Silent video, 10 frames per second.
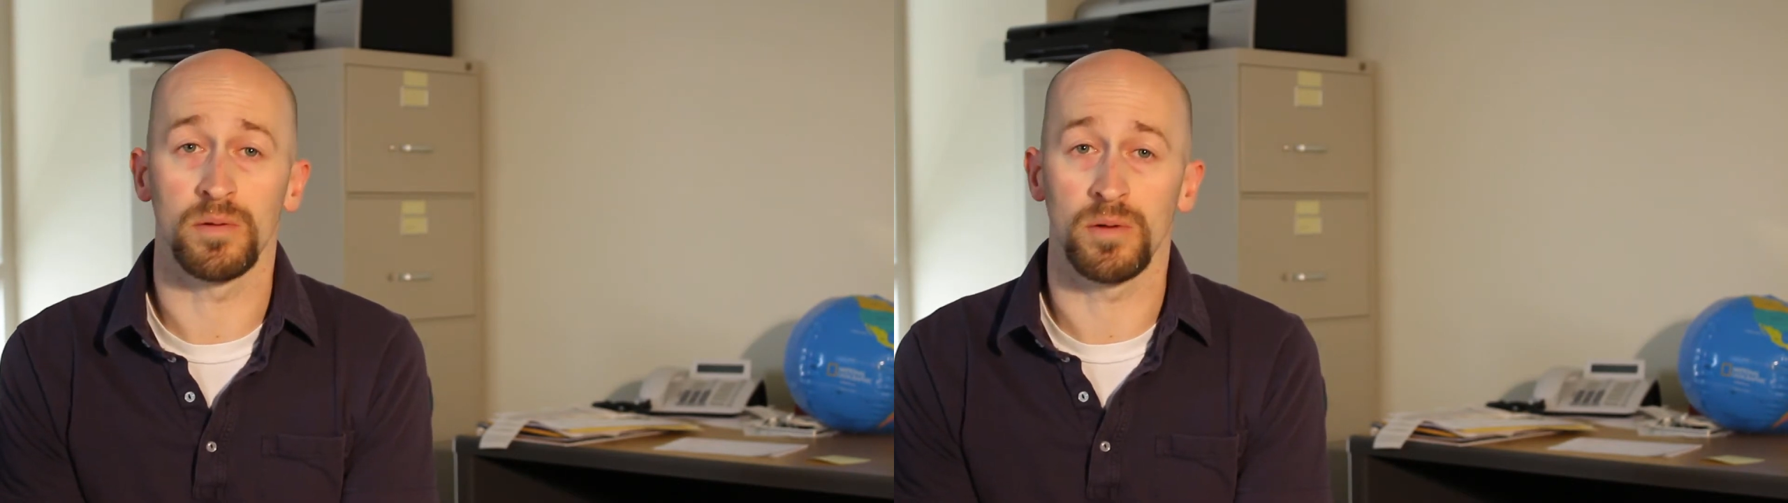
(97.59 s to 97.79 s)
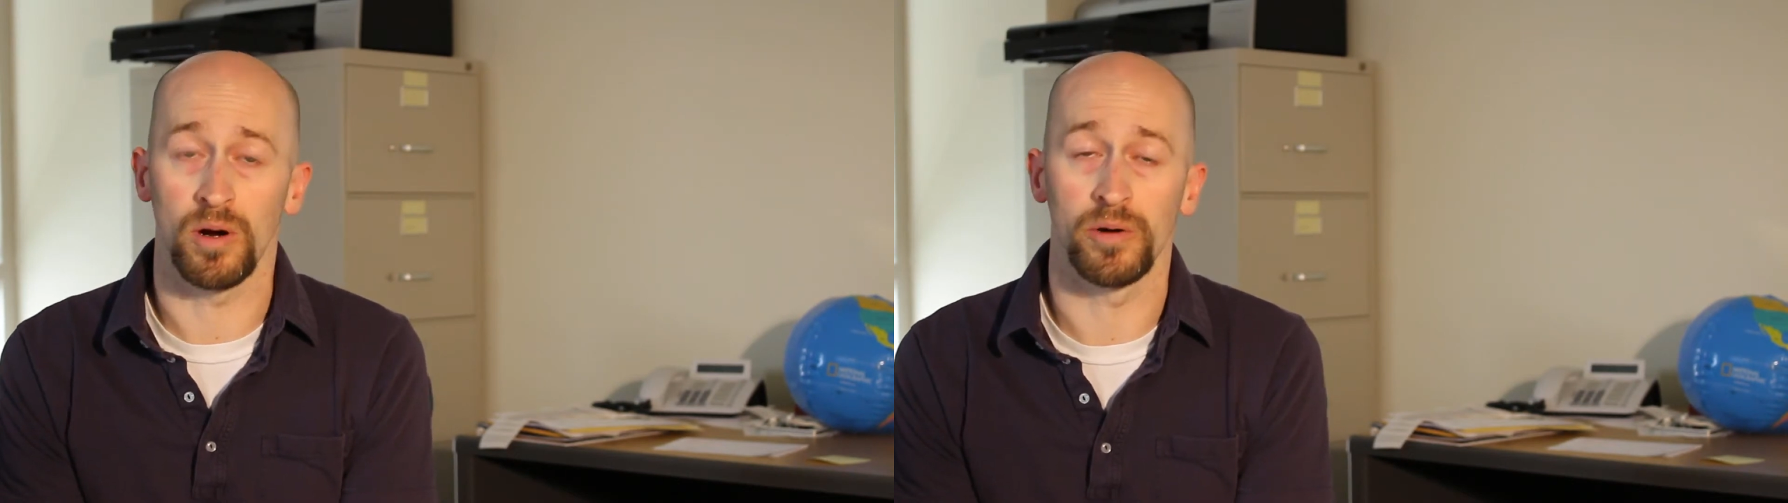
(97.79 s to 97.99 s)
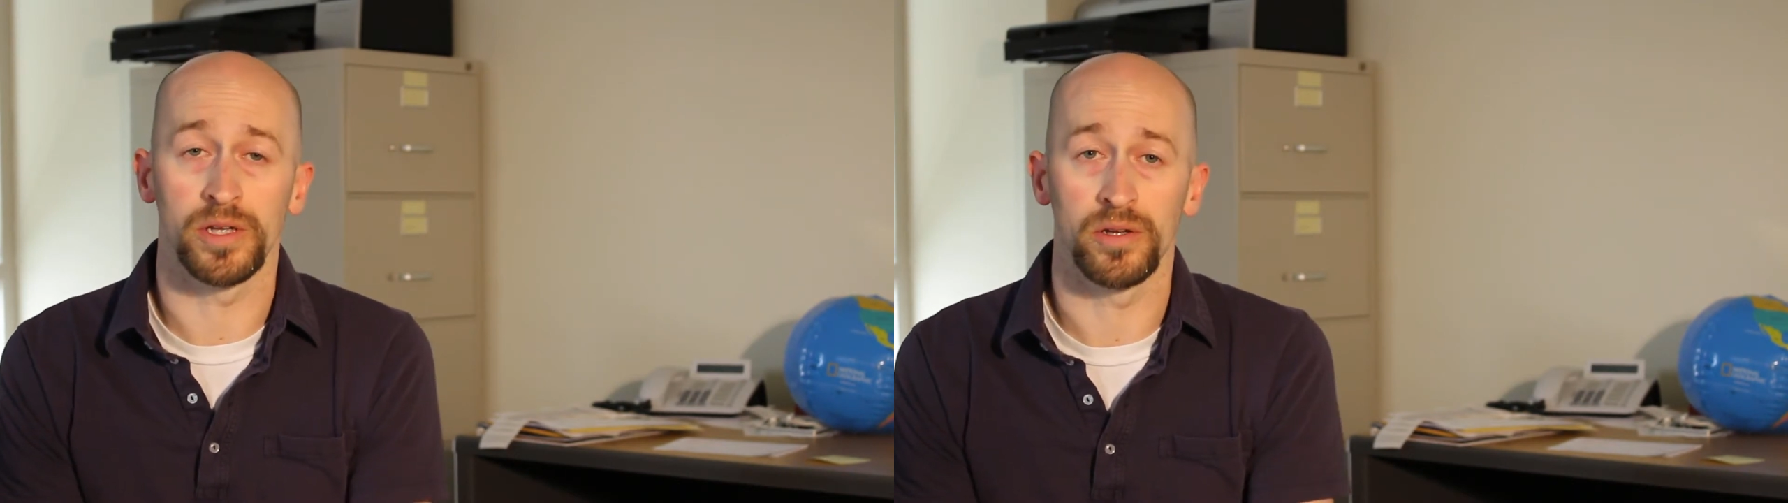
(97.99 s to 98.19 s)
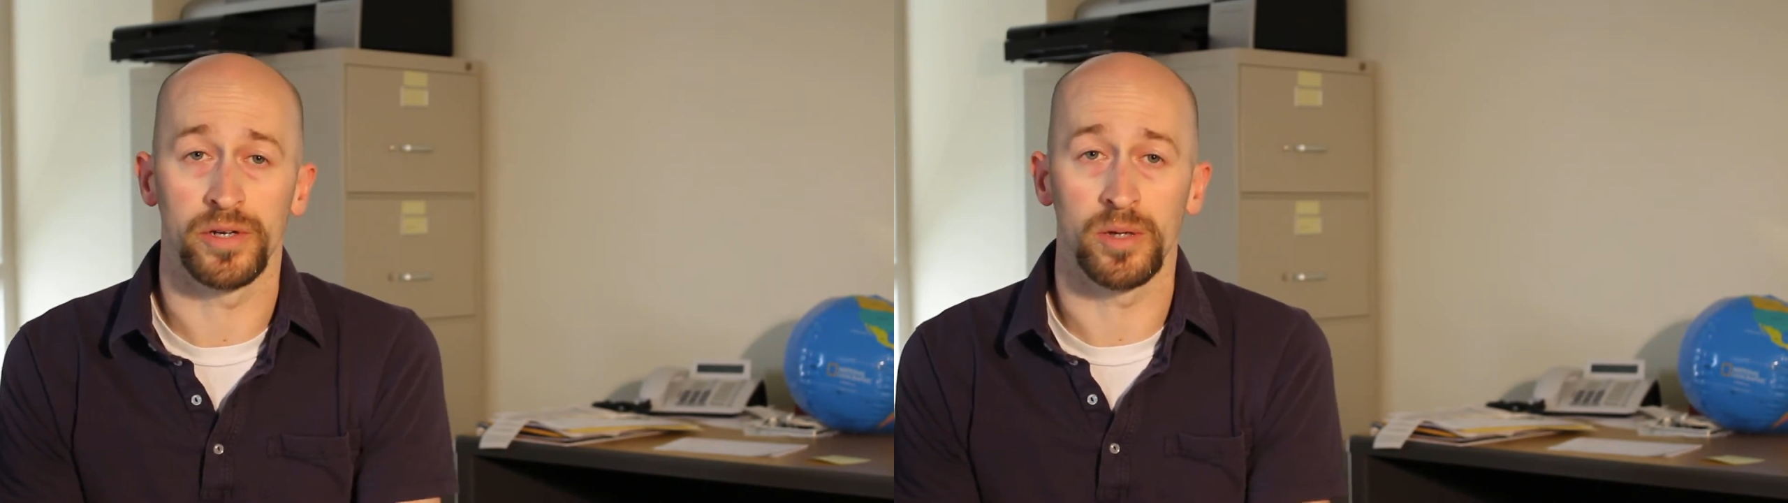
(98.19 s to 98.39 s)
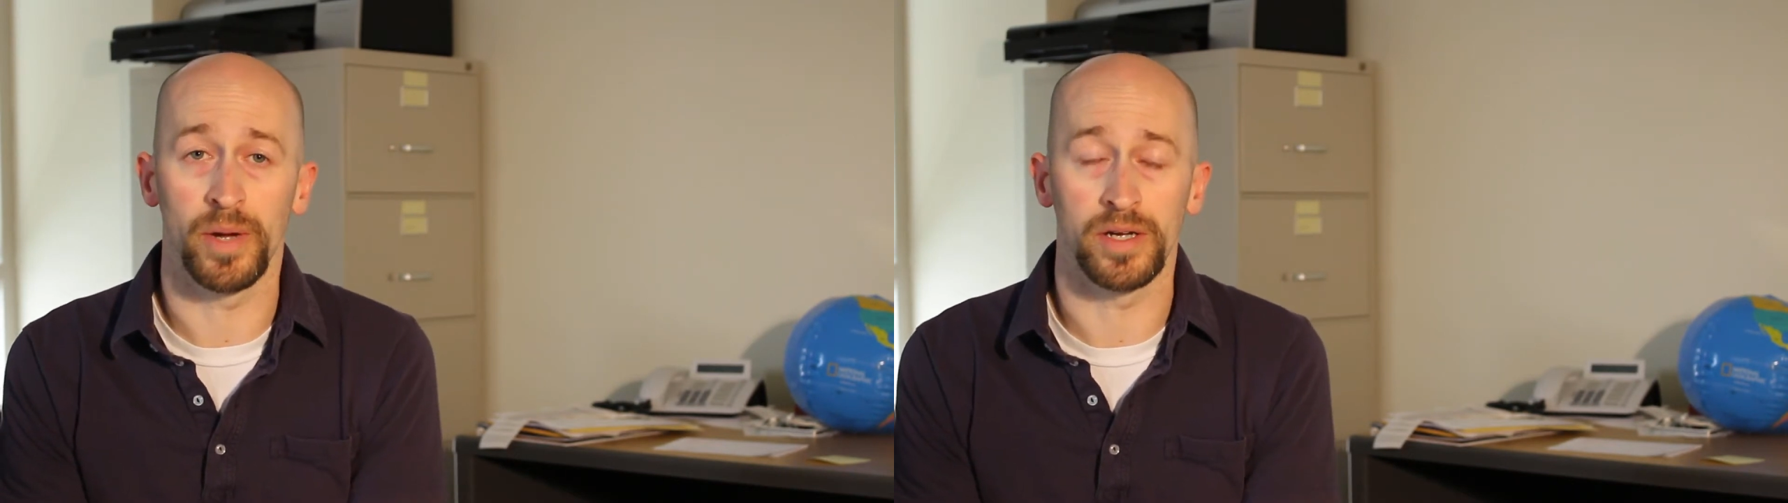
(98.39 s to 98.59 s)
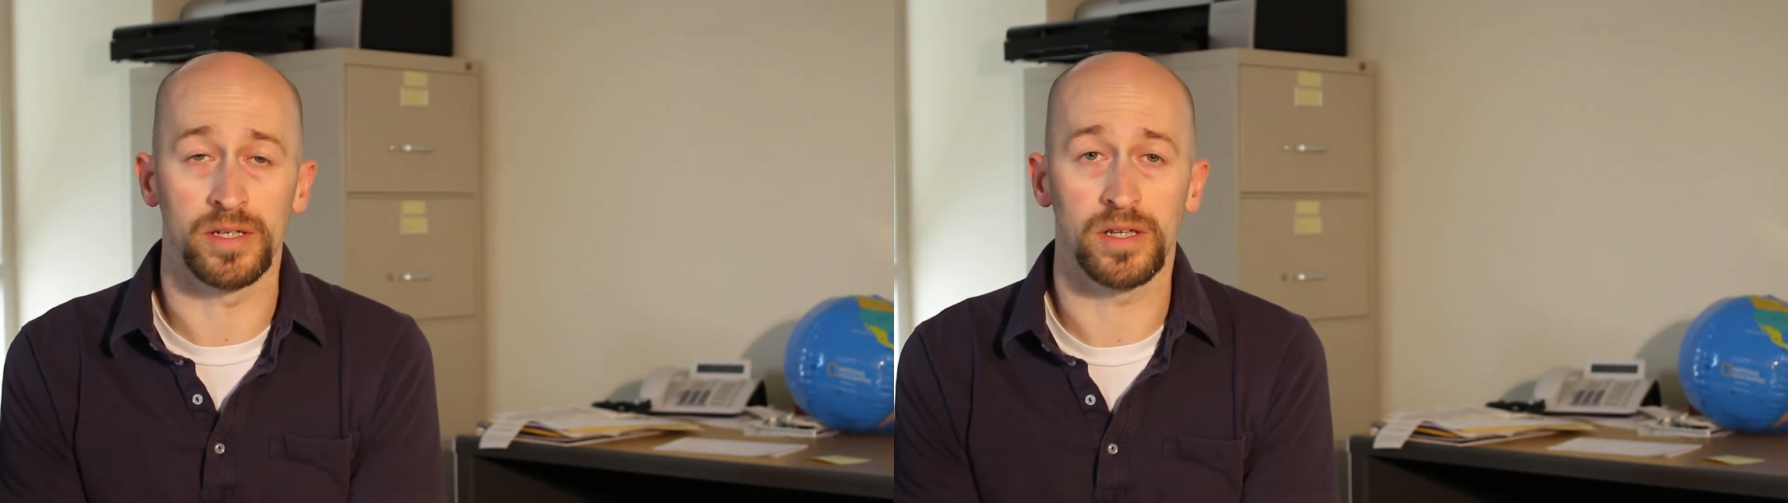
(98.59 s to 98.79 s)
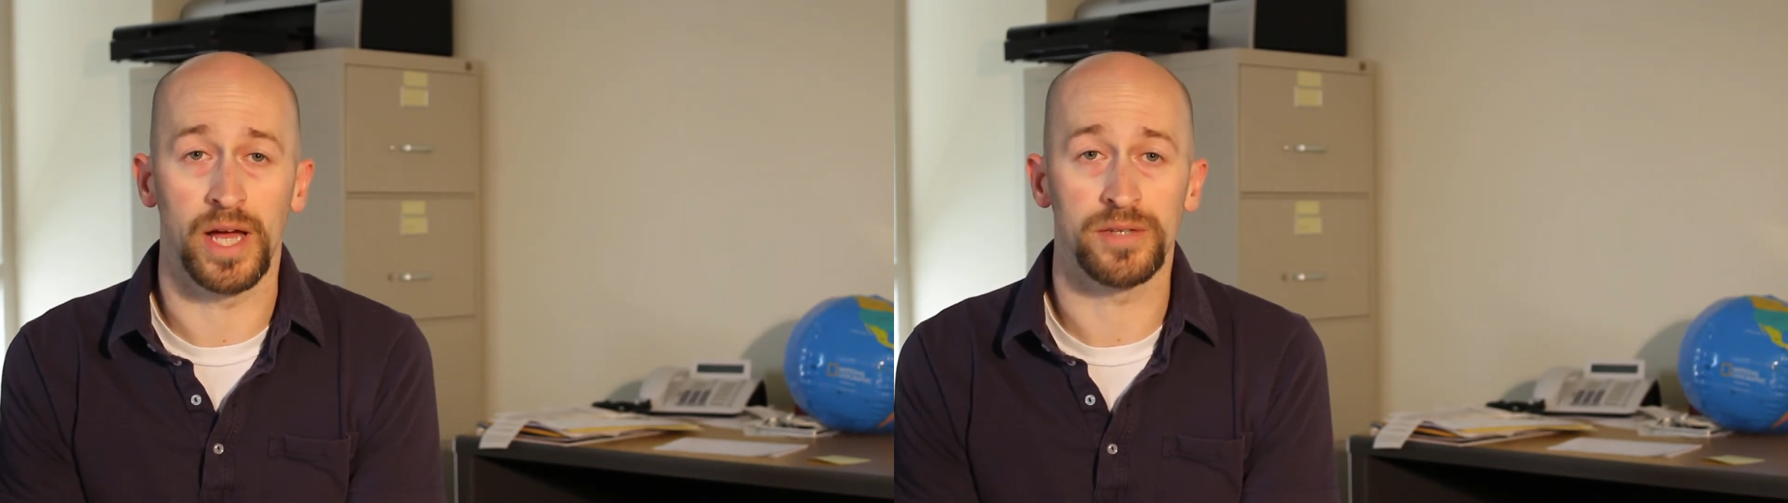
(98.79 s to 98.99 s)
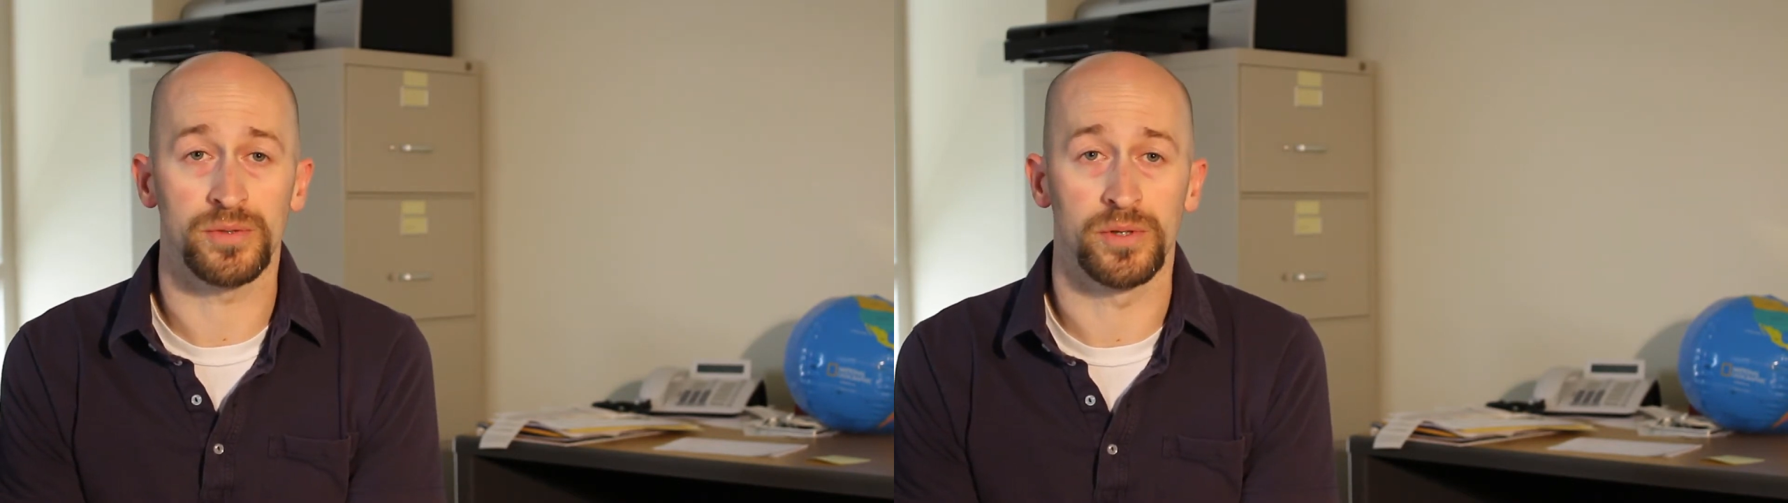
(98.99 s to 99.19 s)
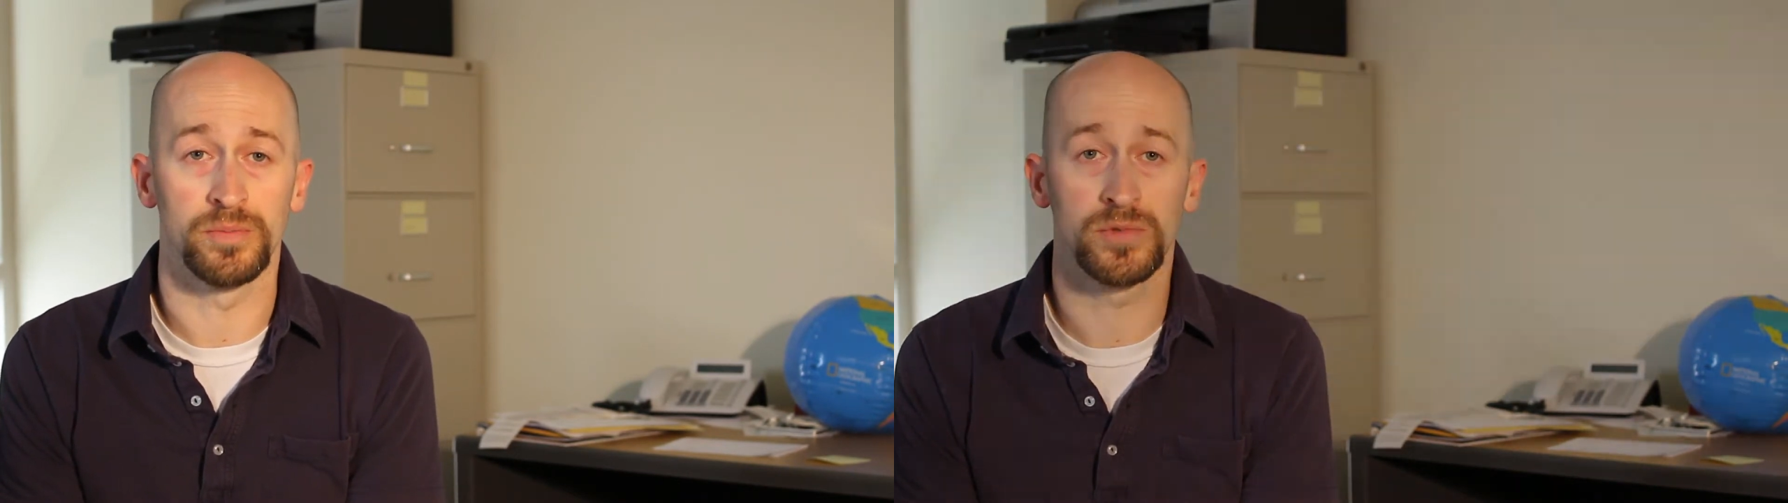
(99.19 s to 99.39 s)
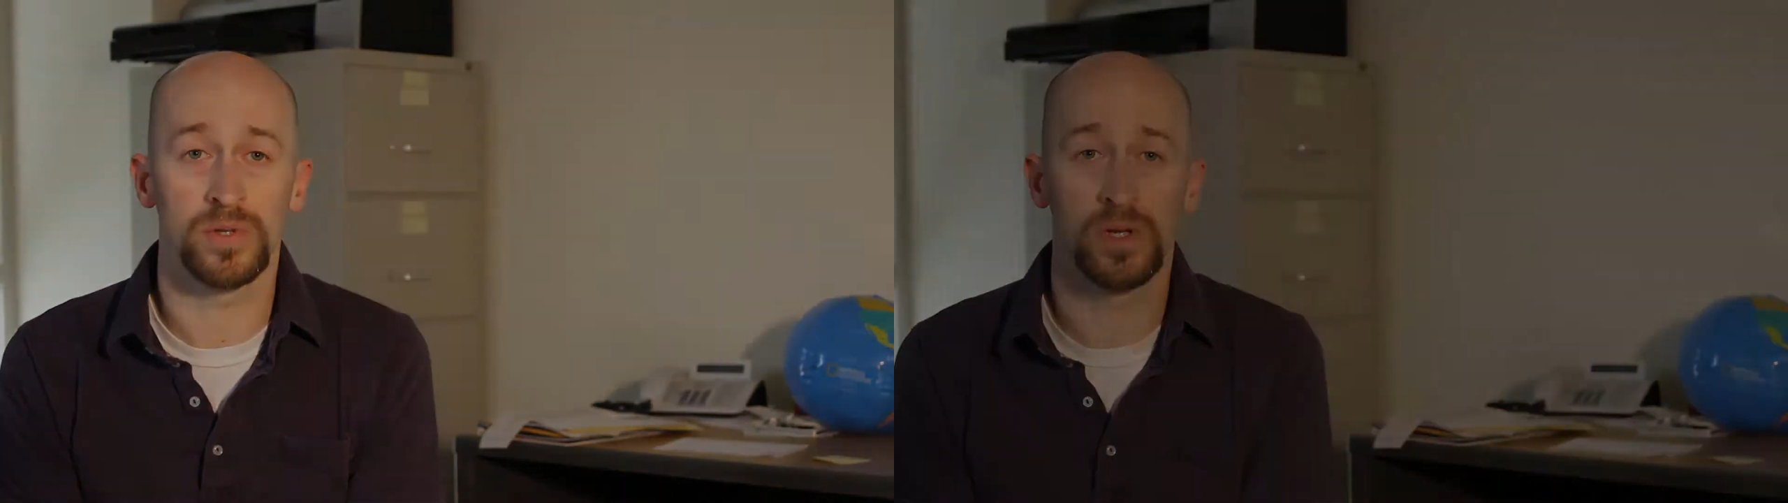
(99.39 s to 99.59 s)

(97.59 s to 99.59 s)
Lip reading: they're already learning about in classrooms.